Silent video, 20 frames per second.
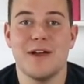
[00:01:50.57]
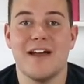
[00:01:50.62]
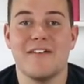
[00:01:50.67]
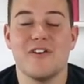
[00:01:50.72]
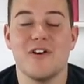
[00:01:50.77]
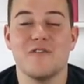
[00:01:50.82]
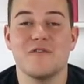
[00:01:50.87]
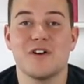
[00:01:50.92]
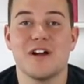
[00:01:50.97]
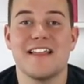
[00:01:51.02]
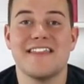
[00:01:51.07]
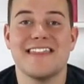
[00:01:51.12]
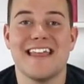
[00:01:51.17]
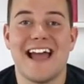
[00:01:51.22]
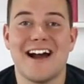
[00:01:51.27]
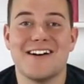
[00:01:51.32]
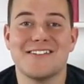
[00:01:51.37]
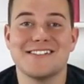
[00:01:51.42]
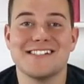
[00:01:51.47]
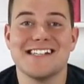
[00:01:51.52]
We have over a
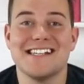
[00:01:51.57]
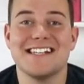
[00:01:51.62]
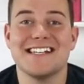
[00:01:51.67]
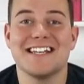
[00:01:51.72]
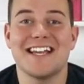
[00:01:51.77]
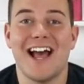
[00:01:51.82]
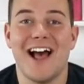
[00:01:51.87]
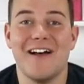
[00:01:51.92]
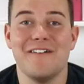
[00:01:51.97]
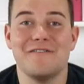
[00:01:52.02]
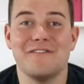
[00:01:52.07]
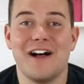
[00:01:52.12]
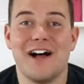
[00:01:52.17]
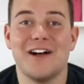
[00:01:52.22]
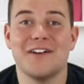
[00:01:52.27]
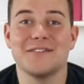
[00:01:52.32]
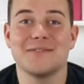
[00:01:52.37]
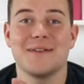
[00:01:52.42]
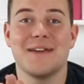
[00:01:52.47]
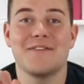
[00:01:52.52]
thousand cut
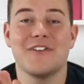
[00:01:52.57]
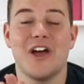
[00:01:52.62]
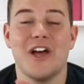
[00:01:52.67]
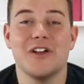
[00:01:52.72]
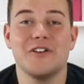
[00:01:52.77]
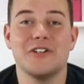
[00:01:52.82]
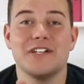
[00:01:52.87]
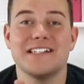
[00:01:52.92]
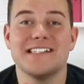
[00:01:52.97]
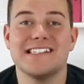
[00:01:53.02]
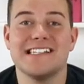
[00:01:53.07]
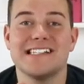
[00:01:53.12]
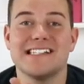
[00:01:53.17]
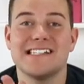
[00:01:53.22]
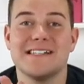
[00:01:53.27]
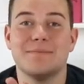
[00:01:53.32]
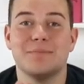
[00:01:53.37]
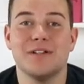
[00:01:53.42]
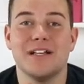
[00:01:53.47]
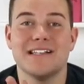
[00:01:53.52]
files. We have one hundred
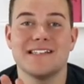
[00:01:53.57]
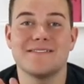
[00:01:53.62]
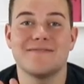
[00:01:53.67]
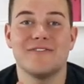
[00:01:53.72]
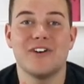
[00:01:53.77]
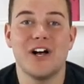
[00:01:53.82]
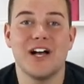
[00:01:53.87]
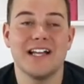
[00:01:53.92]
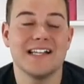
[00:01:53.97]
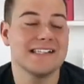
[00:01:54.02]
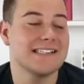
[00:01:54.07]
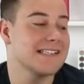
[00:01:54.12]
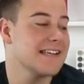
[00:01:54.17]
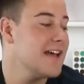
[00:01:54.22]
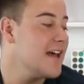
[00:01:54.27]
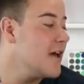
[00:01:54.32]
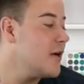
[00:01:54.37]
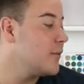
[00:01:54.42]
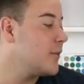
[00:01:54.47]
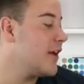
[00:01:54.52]
sixty plus fonts.
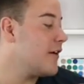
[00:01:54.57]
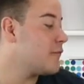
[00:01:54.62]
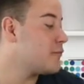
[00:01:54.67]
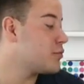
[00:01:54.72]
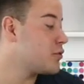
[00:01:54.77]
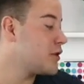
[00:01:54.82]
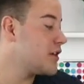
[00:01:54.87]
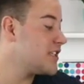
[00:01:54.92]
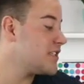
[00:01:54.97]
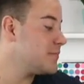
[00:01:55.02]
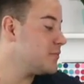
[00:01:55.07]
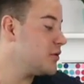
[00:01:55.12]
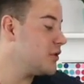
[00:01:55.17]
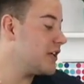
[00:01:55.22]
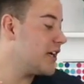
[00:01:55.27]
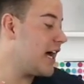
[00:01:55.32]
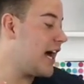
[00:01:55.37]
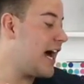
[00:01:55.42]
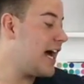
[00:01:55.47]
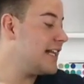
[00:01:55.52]
We have printable
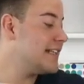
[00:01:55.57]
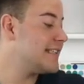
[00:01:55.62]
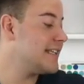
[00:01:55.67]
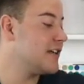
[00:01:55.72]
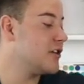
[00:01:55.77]
guides.